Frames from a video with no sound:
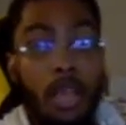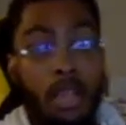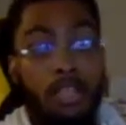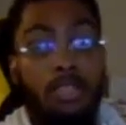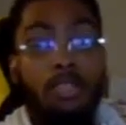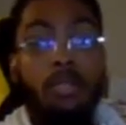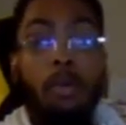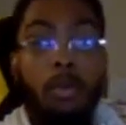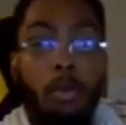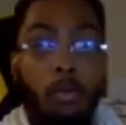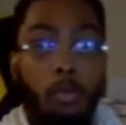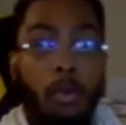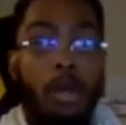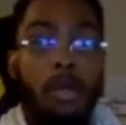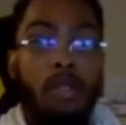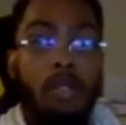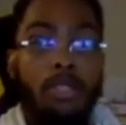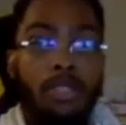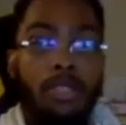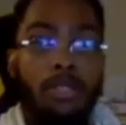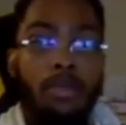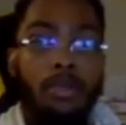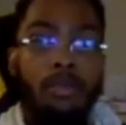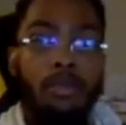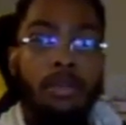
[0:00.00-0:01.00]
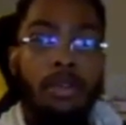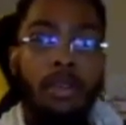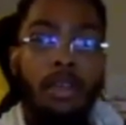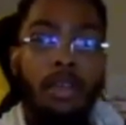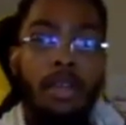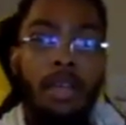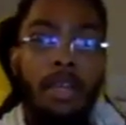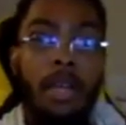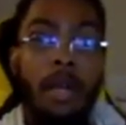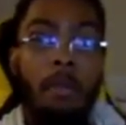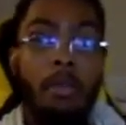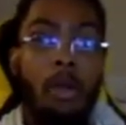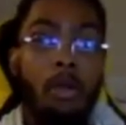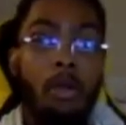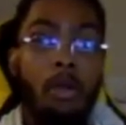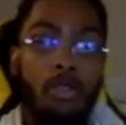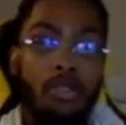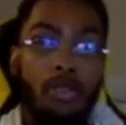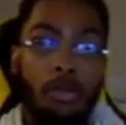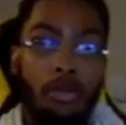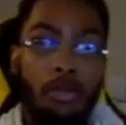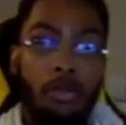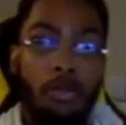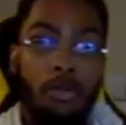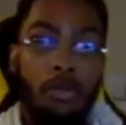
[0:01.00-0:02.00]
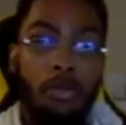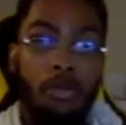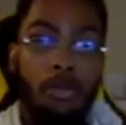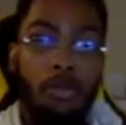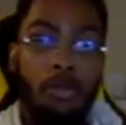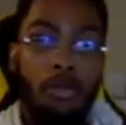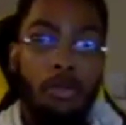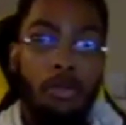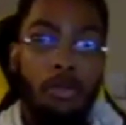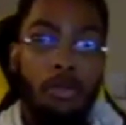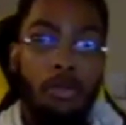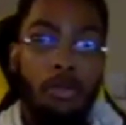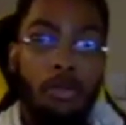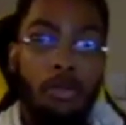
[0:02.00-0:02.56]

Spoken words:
It's doing well too. And I'm also crypto.